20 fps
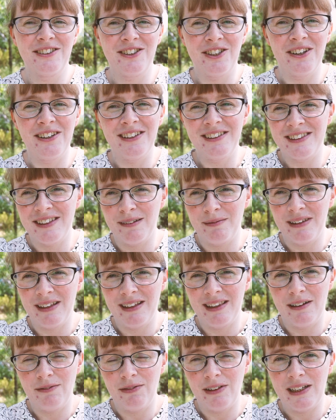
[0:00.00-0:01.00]
show you some of the
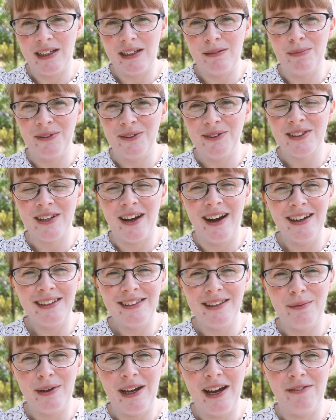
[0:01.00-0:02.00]
lovely blue
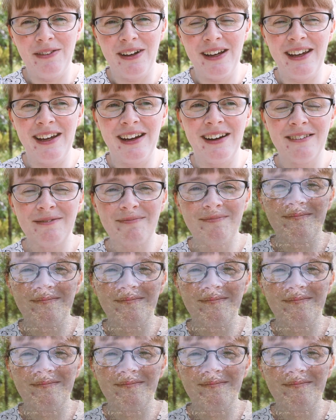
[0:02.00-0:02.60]
skies that we're having here.